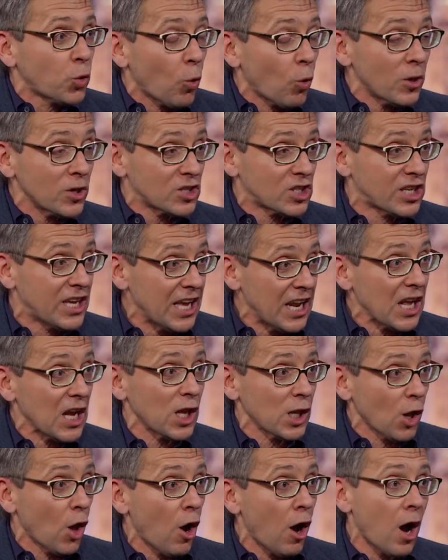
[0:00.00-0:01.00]
towards getting
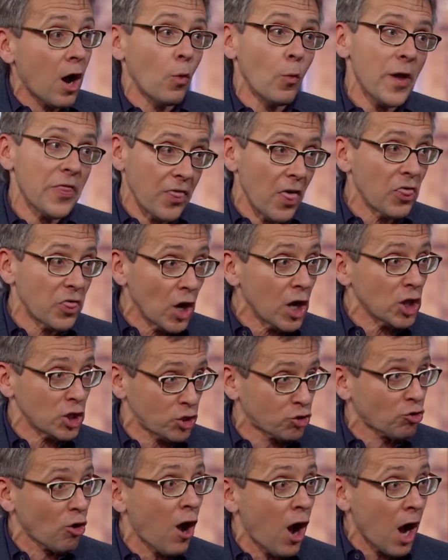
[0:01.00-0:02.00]
along with the
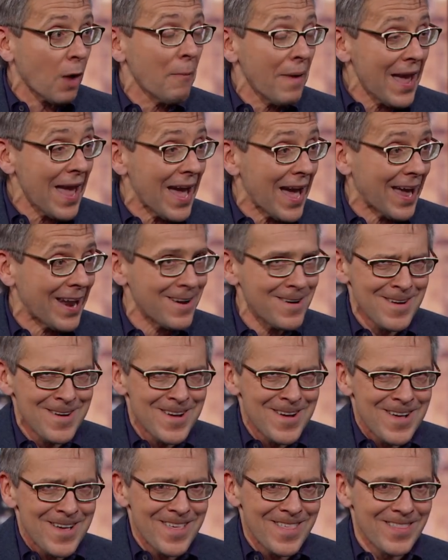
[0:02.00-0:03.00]
strong man,
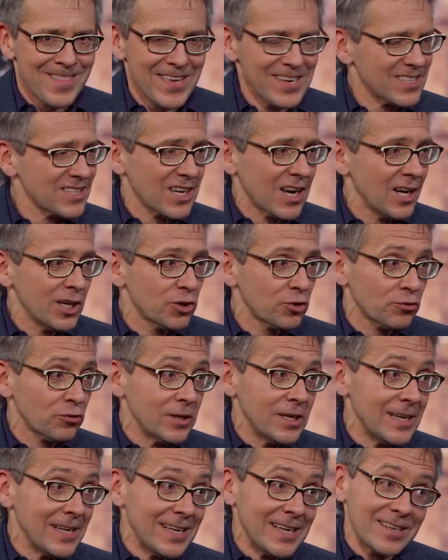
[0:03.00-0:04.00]
this
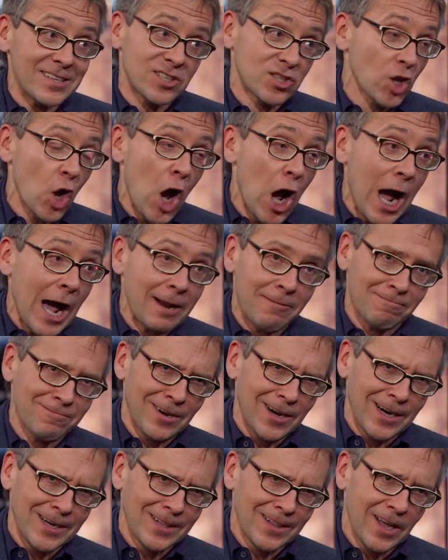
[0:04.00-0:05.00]
country is not,
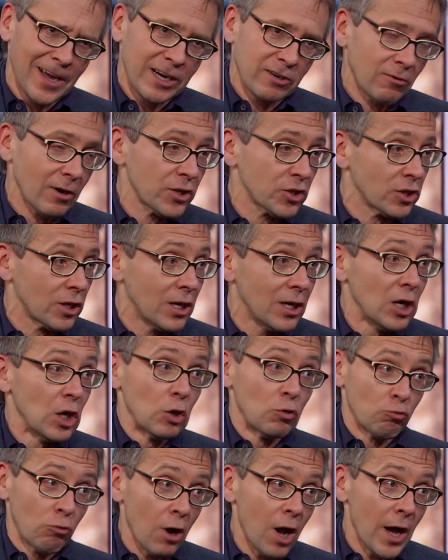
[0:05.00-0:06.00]
unlike Russia,
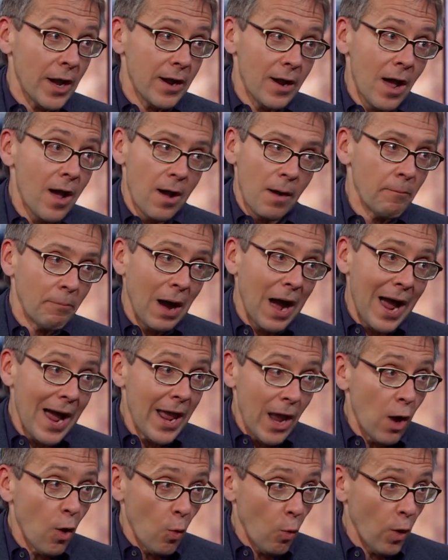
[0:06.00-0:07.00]
run
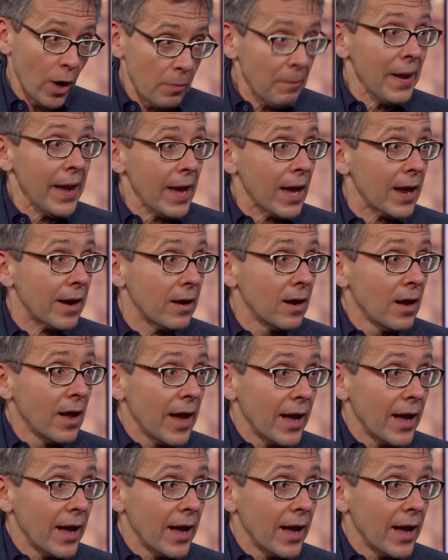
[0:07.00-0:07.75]
by one man.